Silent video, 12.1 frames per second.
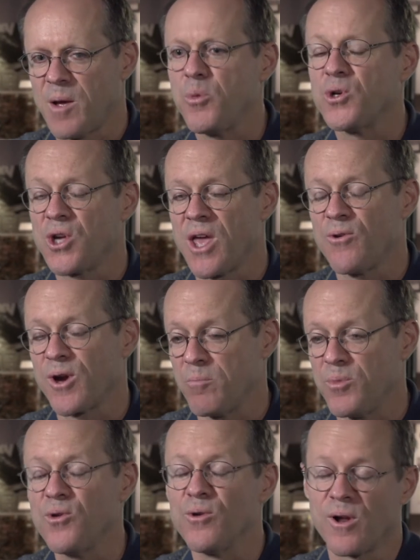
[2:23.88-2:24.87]
put together a
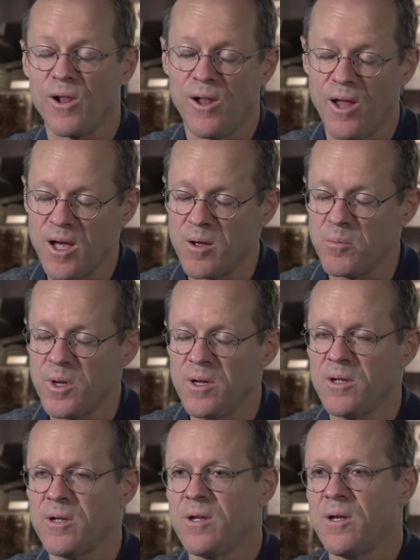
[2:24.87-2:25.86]
computer club.
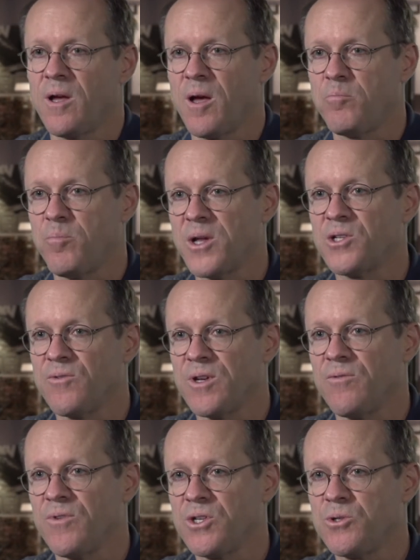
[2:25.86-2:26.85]
A bunch of
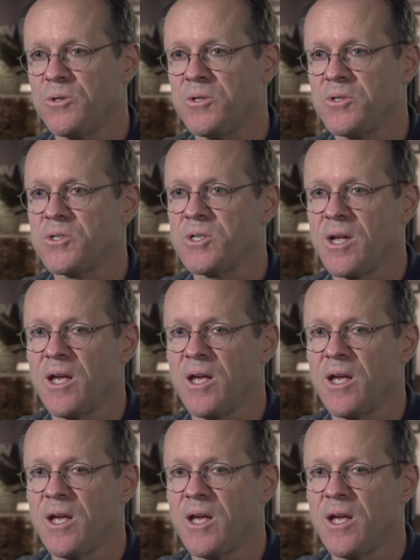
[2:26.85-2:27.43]
individuals,